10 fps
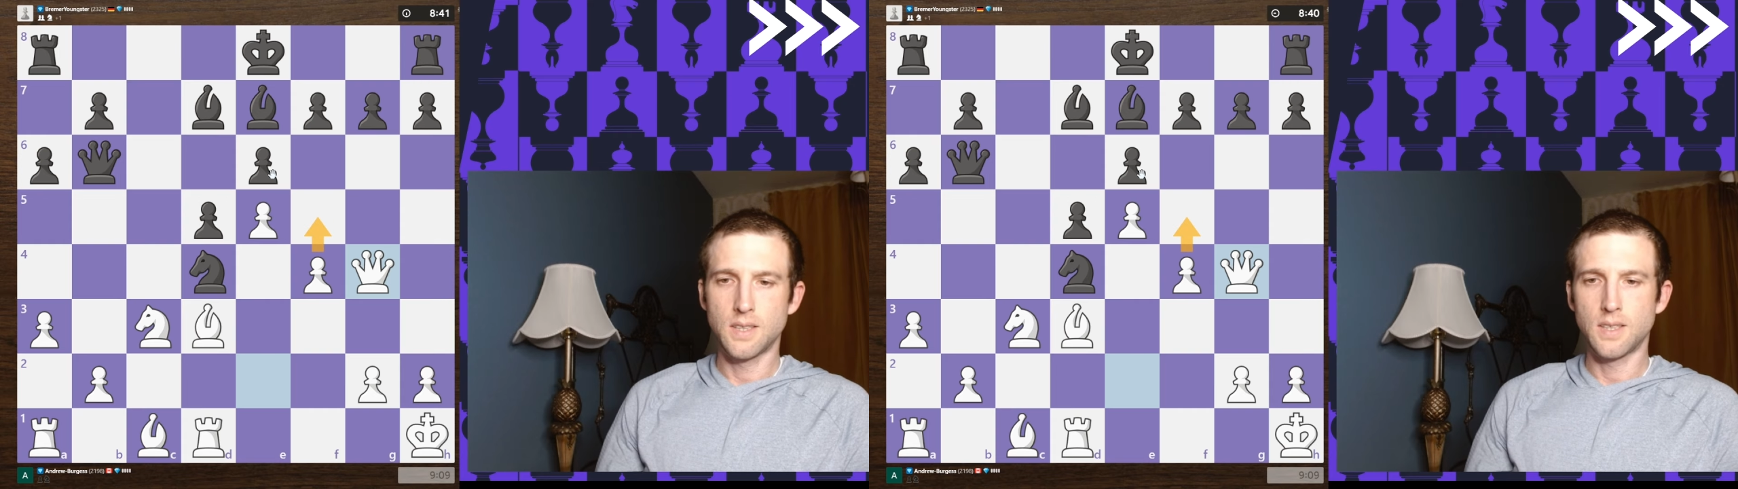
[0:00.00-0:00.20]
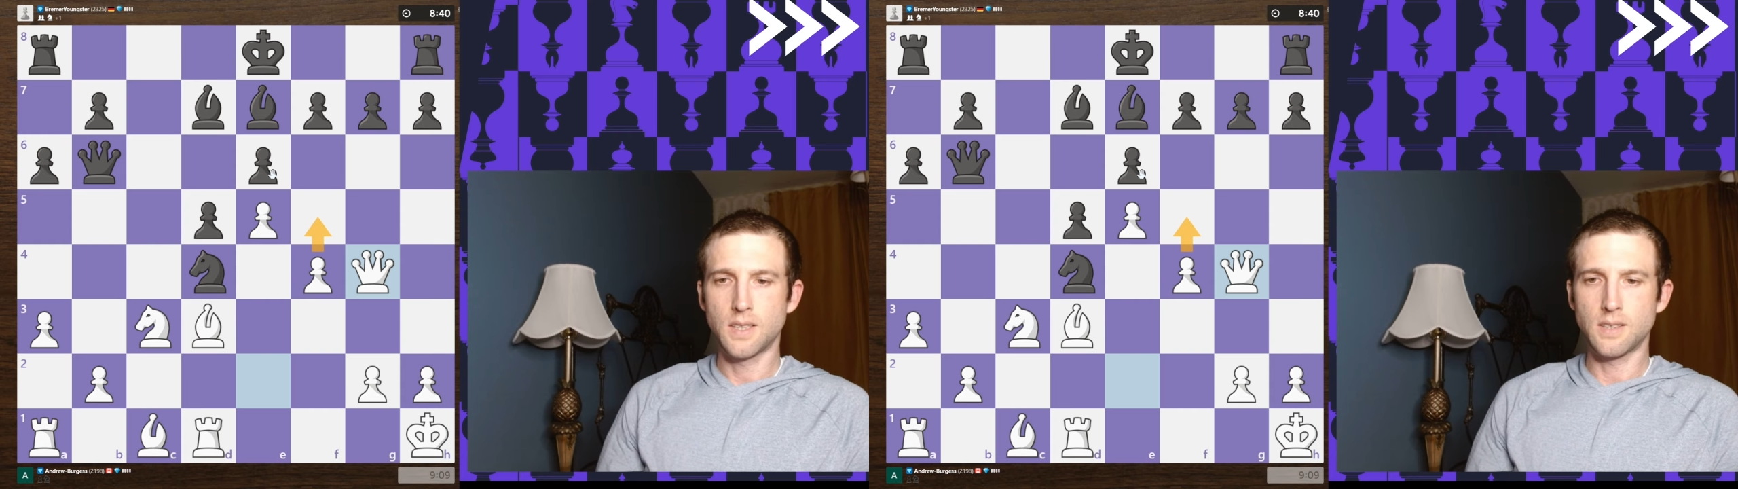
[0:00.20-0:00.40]

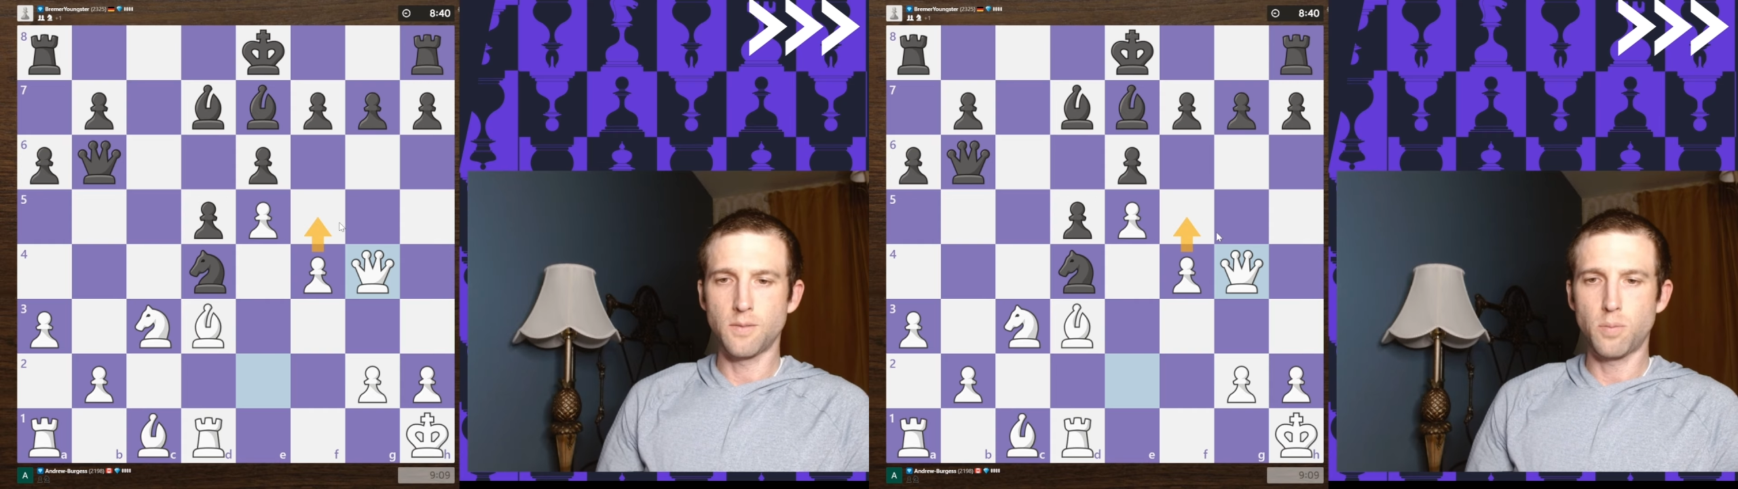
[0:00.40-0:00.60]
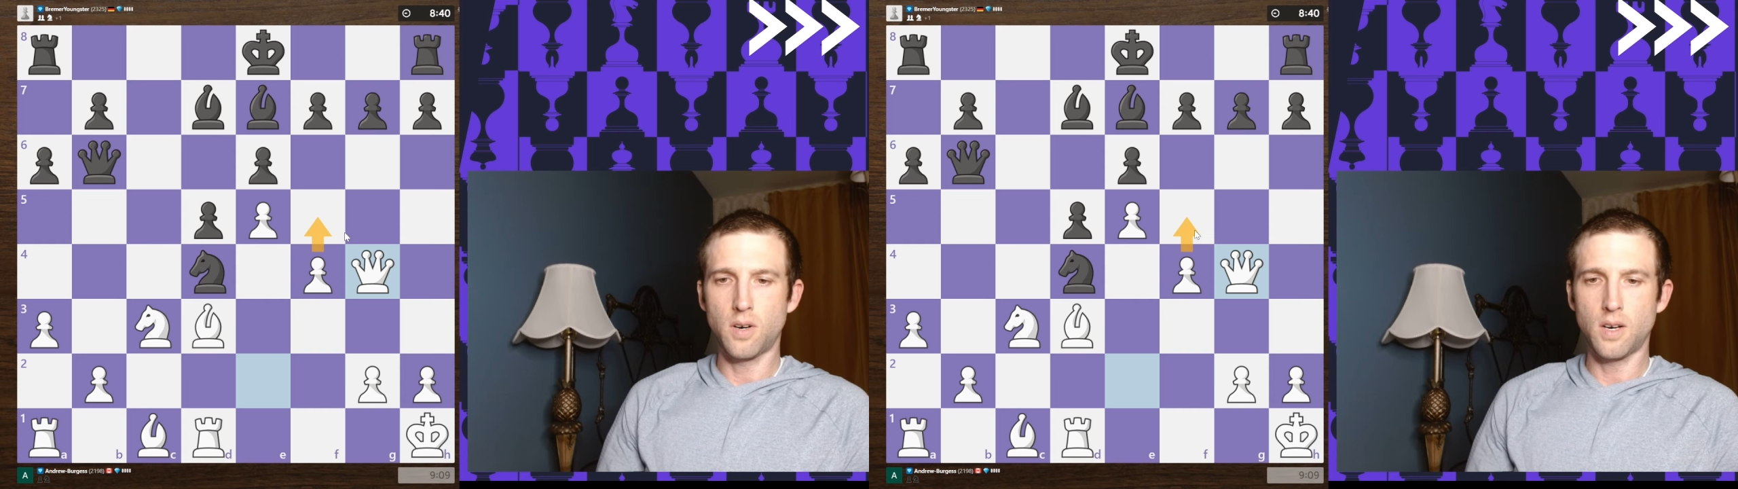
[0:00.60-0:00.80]
Because
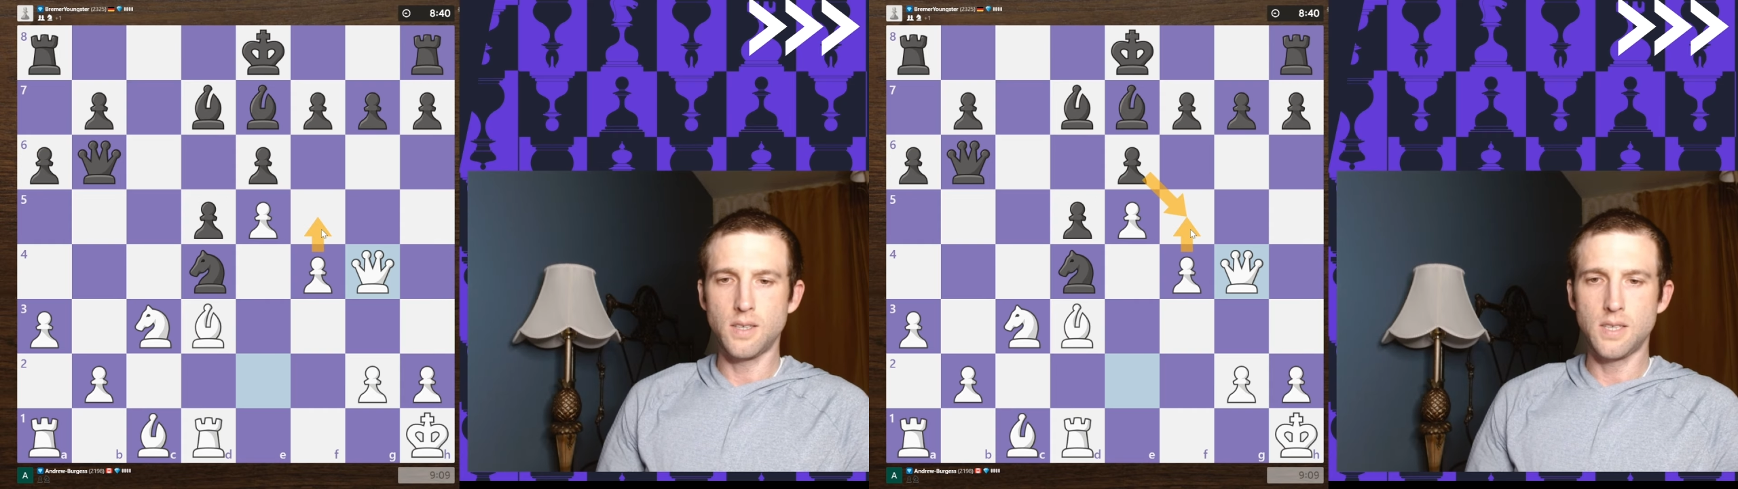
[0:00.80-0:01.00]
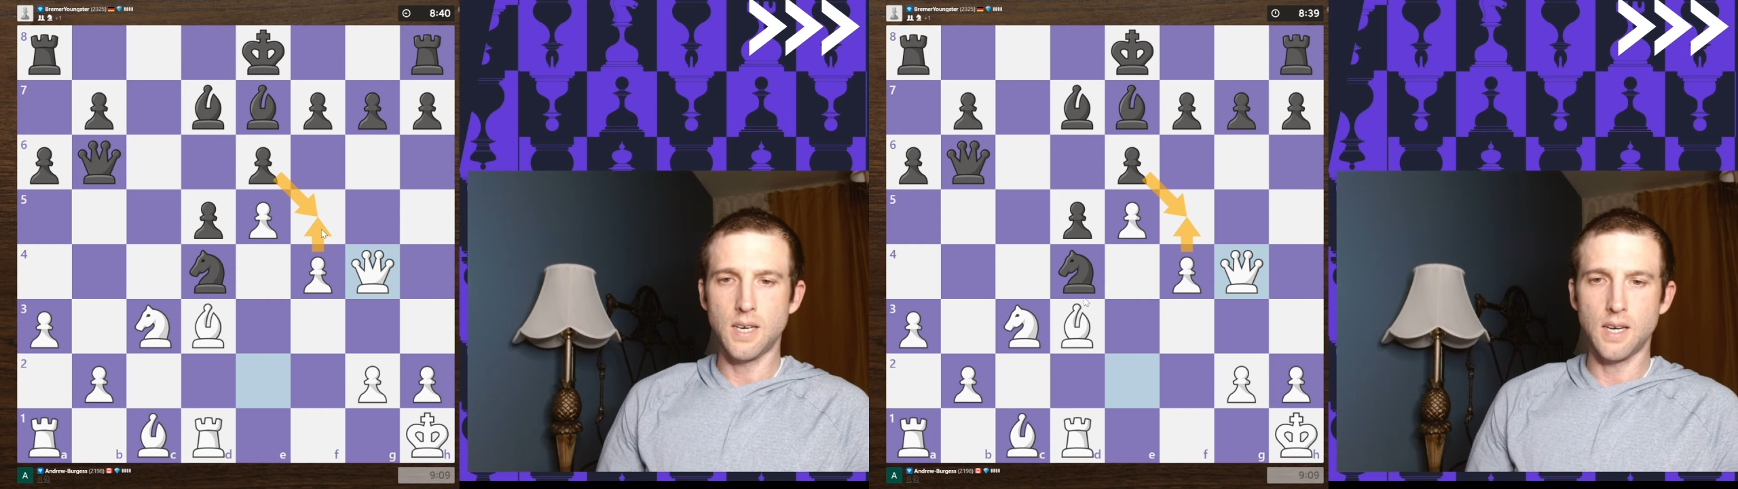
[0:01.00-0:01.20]
if
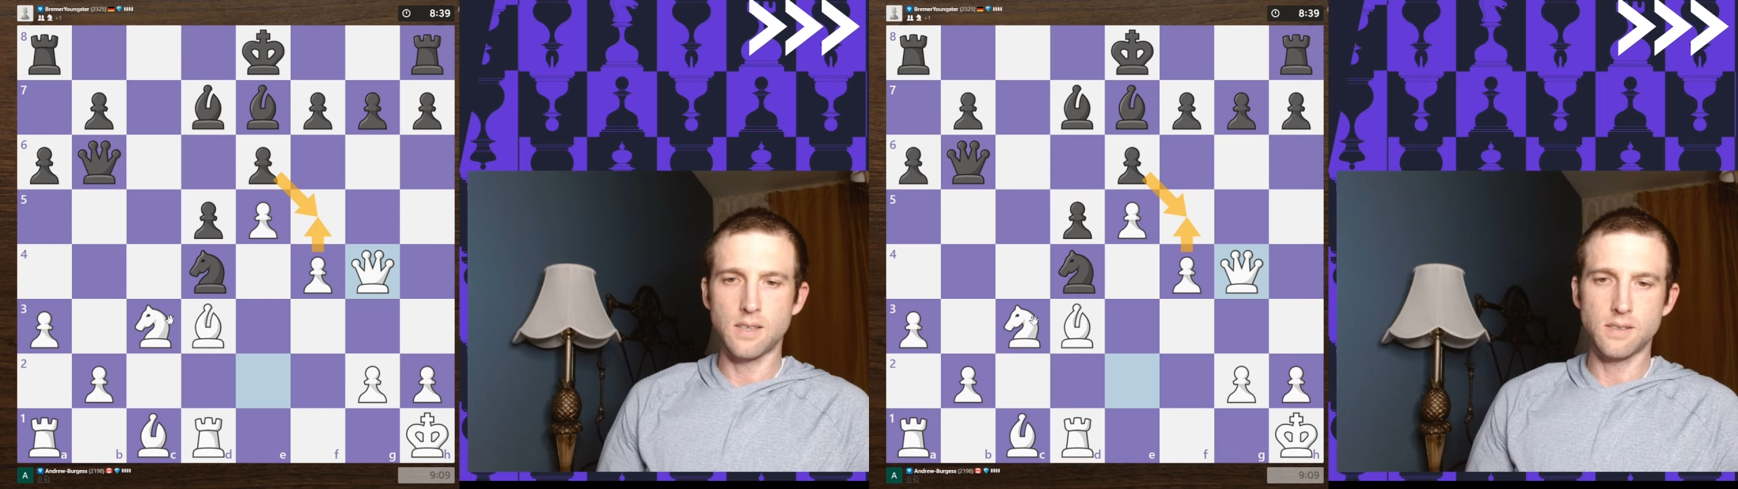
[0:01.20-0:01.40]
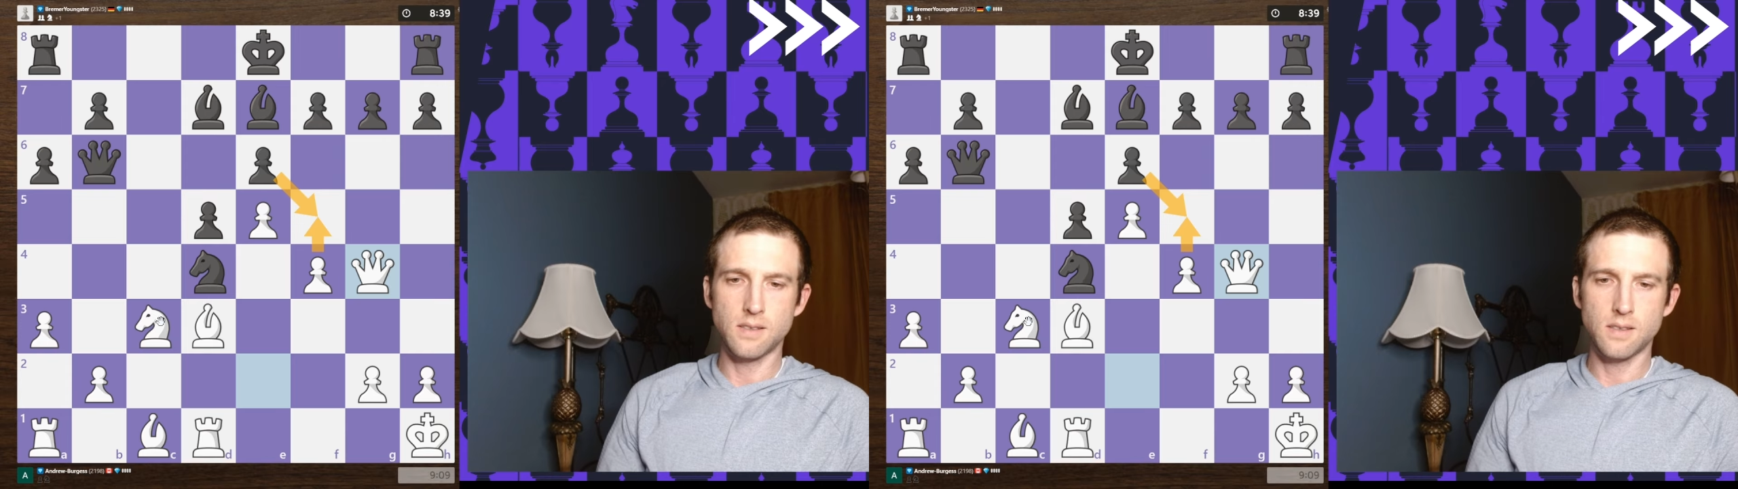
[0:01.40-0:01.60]
pawn
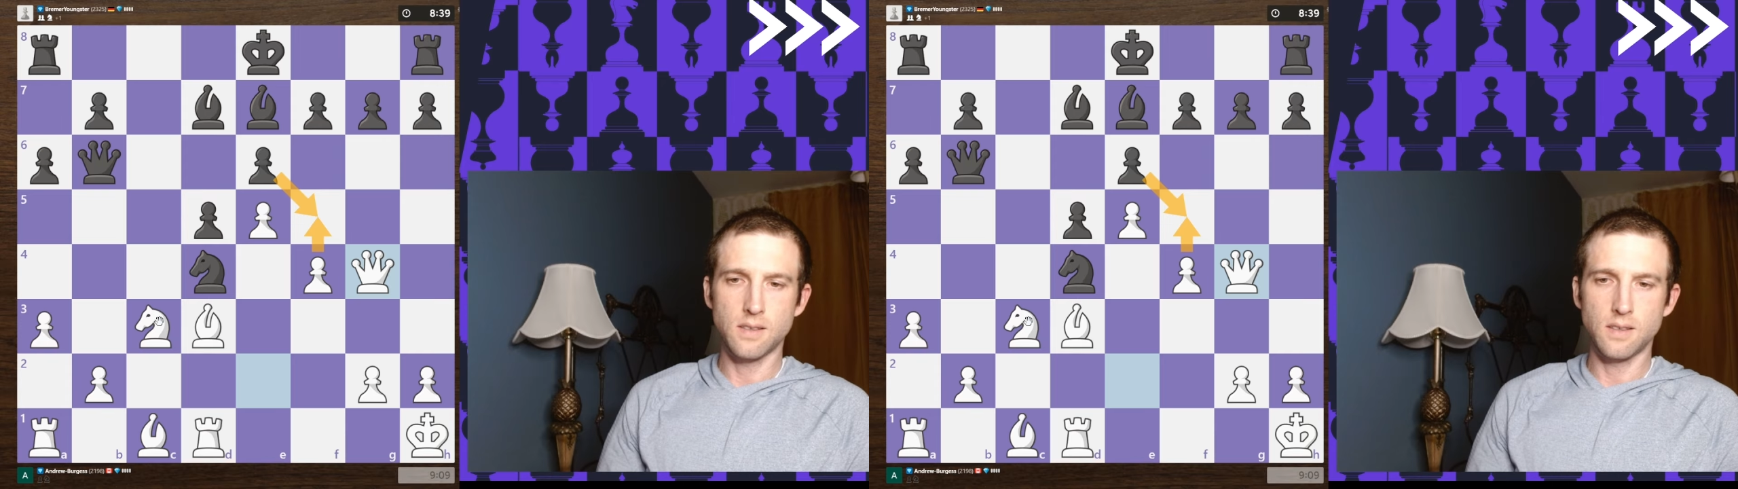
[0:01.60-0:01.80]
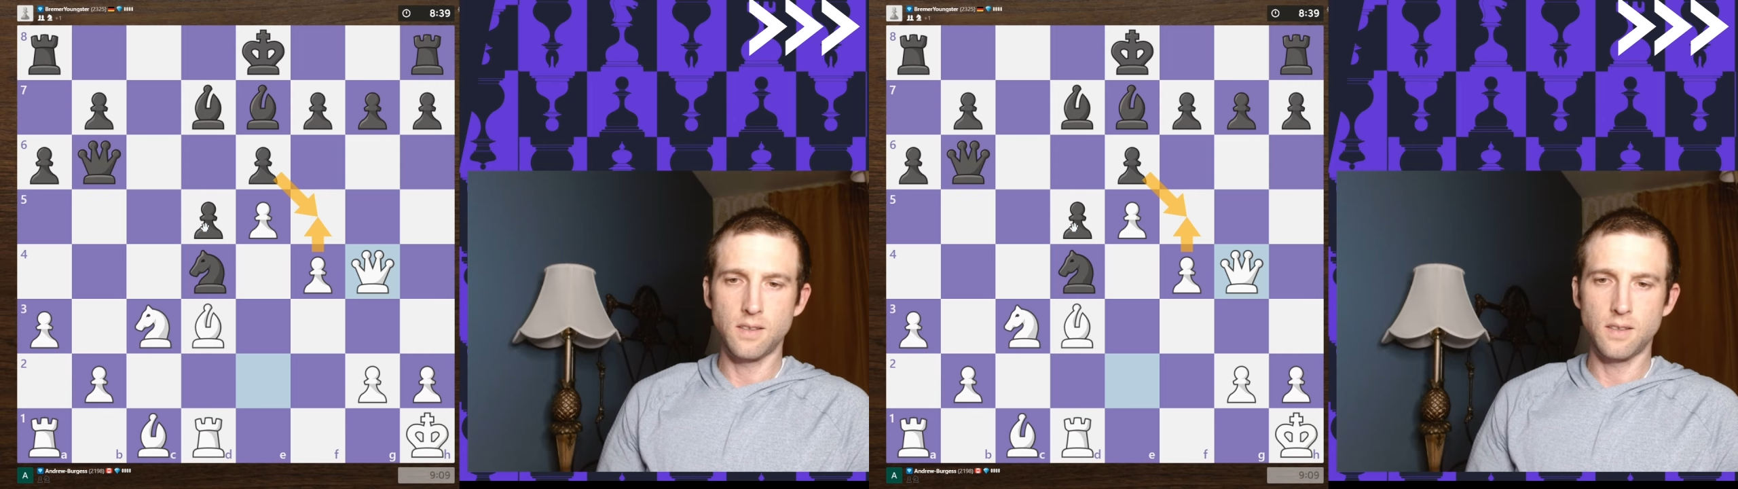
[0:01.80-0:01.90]
takes,